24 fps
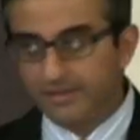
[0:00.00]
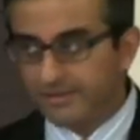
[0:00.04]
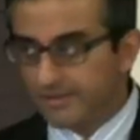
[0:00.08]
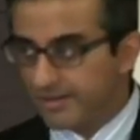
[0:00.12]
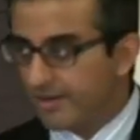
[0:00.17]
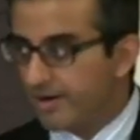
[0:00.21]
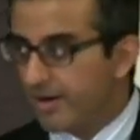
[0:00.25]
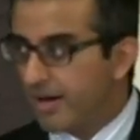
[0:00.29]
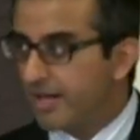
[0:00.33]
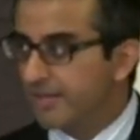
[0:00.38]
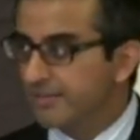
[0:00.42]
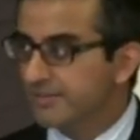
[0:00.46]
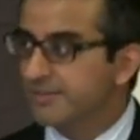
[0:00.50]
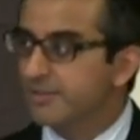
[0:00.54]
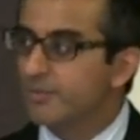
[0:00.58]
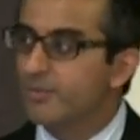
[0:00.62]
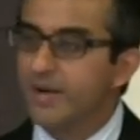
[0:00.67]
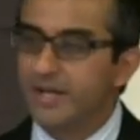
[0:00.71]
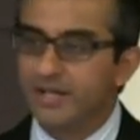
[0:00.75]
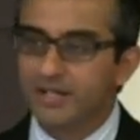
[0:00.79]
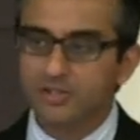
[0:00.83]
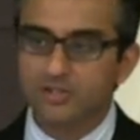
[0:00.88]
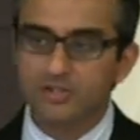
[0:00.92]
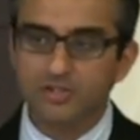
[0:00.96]
Now, I'll
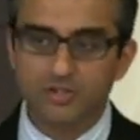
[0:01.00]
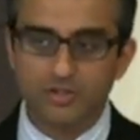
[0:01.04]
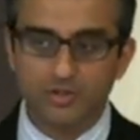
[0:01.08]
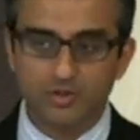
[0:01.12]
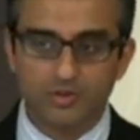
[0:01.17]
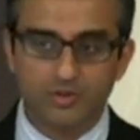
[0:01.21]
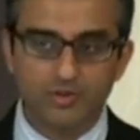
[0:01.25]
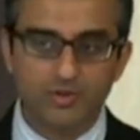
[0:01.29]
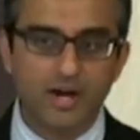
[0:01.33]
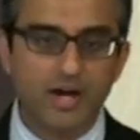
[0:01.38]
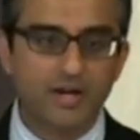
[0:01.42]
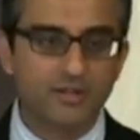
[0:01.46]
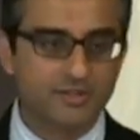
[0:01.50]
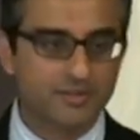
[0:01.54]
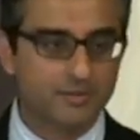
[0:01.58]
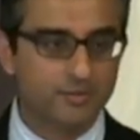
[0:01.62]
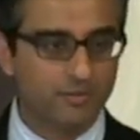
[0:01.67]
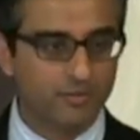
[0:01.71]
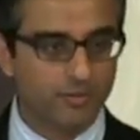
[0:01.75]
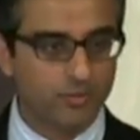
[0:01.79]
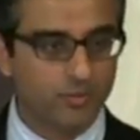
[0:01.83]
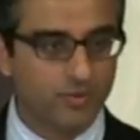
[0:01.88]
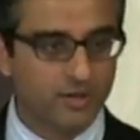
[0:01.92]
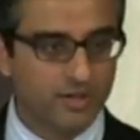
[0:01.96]
directly show you how some
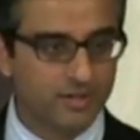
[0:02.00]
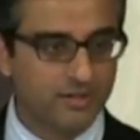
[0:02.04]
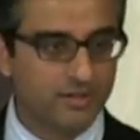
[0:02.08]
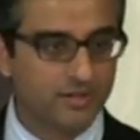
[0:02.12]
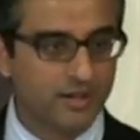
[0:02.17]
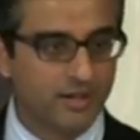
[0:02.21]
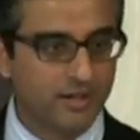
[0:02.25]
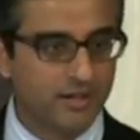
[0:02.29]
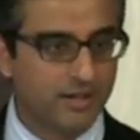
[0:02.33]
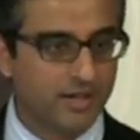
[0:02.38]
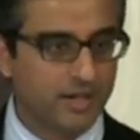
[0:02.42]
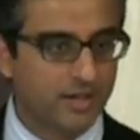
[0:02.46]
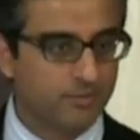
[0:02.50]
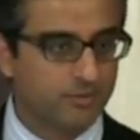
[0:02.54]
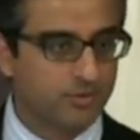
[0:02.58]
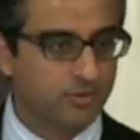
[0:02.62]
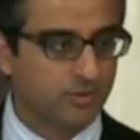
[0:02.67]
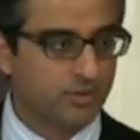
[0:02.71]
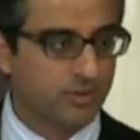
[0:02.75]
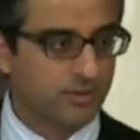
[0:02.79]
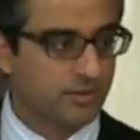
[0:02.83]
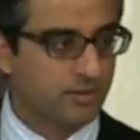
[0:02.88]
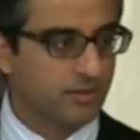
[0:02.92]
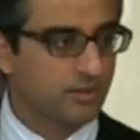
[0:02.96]
of the work uh, that I'm
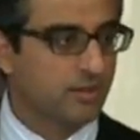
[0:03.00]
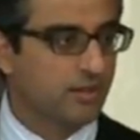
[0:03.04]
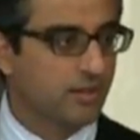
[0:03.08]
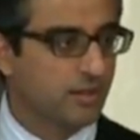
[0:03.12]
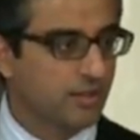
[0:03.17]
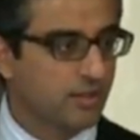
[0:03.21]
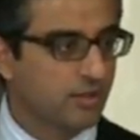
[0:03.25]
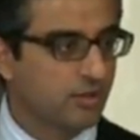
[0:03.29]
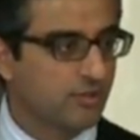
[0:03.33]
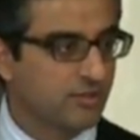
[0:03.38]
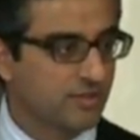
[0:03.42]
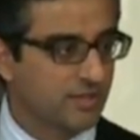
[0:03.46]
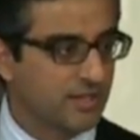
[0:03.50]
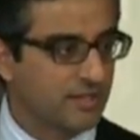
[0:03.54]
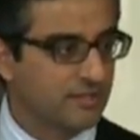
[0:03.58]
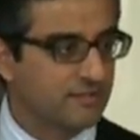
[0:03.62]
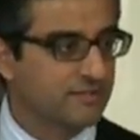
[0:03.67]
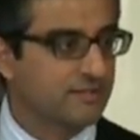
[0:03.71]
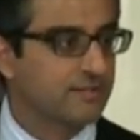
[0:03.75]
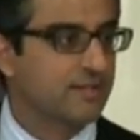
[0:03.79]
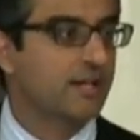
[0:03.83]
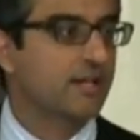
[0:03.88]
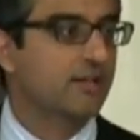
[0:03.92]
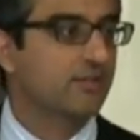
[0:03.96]
doing uh, goes
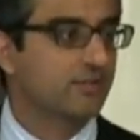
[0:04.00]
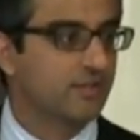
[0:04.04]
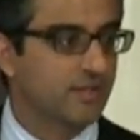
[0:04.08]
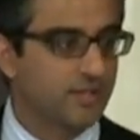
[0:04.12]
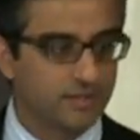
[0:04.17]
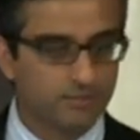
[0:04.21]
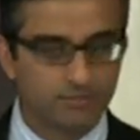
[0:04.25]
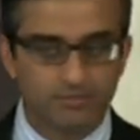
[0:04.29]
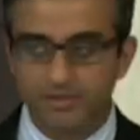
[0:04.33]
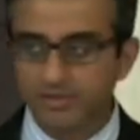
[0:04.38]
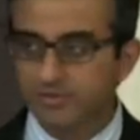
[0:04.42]
against that, right?